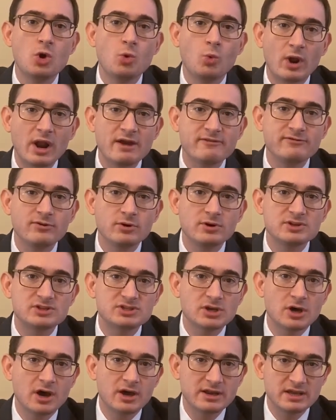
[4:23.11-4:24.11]
What I focus
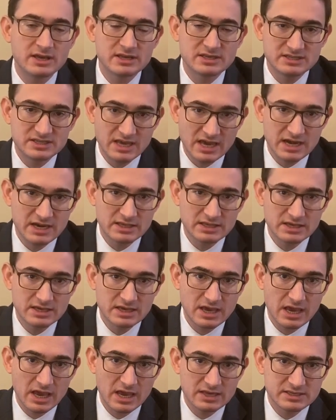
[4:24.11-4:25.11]
on is getting the
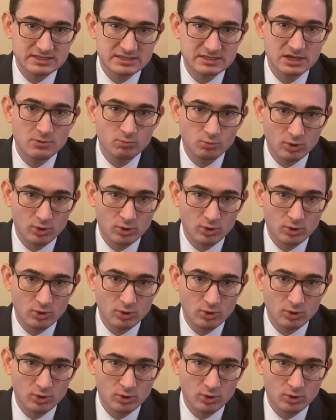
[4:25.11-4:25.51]
case,